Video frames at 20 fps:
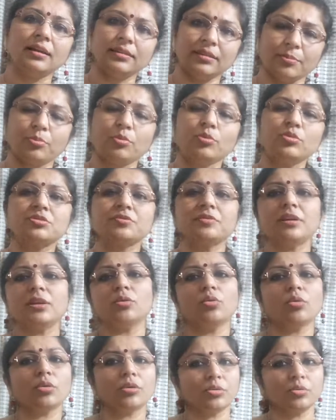the post will
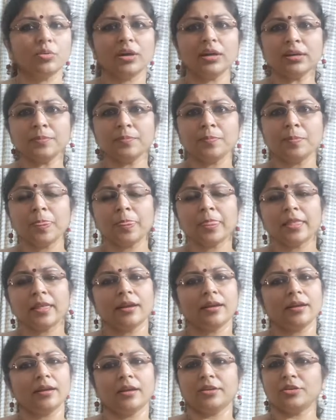go to
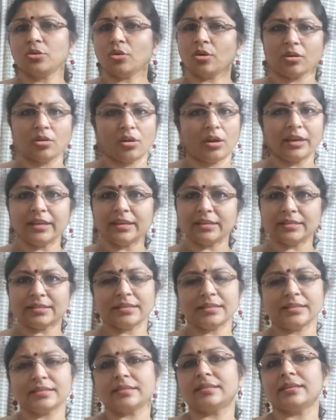your
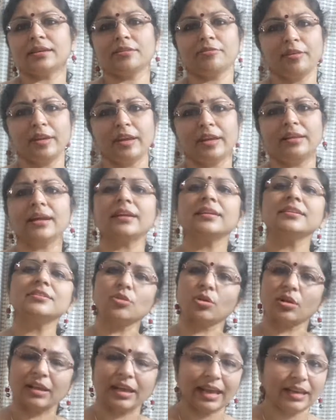audience's feed, that is
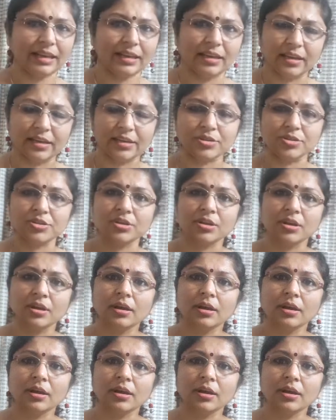organic reach.